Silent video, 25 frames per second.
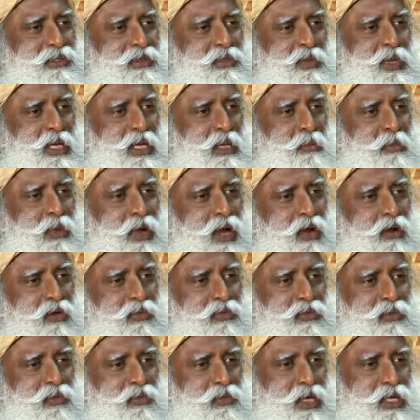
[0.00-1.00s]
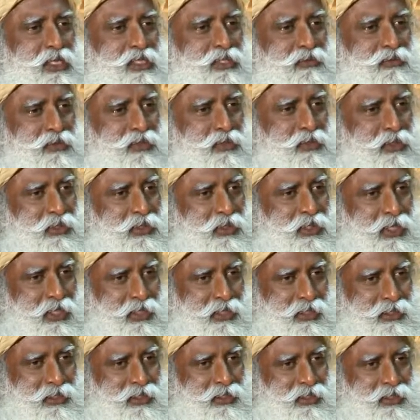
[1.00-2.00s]
very powerful ways of doing
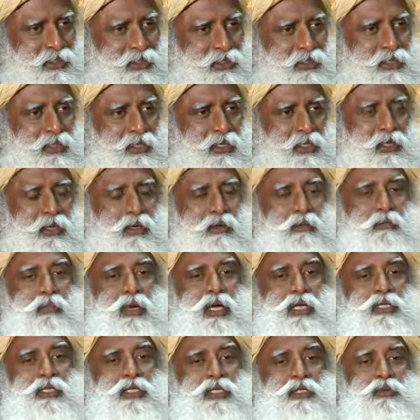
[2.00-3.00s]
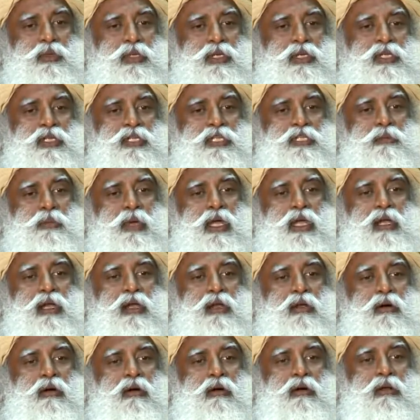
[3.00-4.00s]
things. But it will
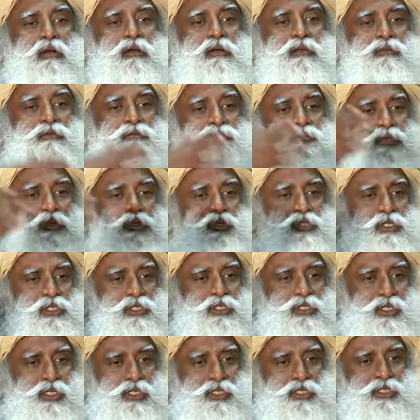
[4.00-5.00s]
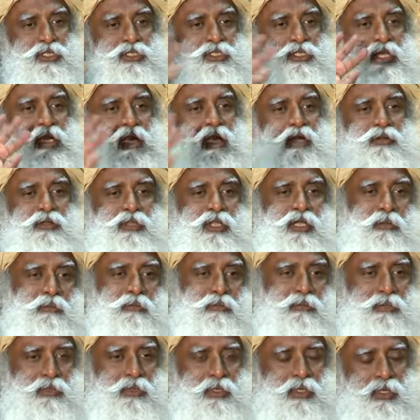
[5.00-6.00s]
dismantle all social structures around them,
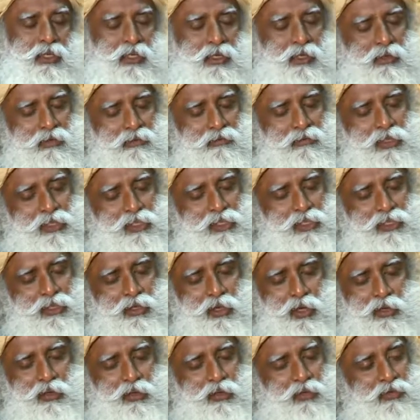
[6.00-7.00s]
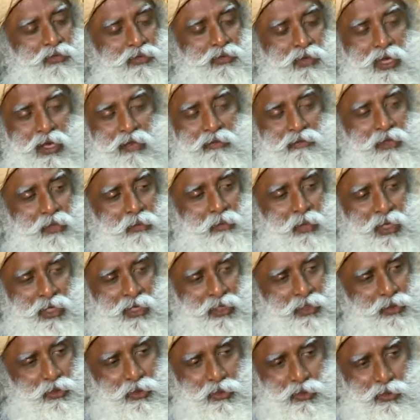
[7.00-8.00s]
which is not good for
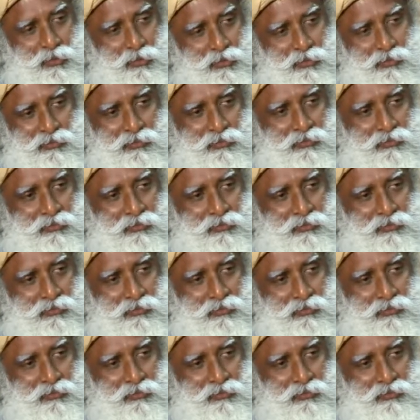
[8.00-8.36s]
everybody to do.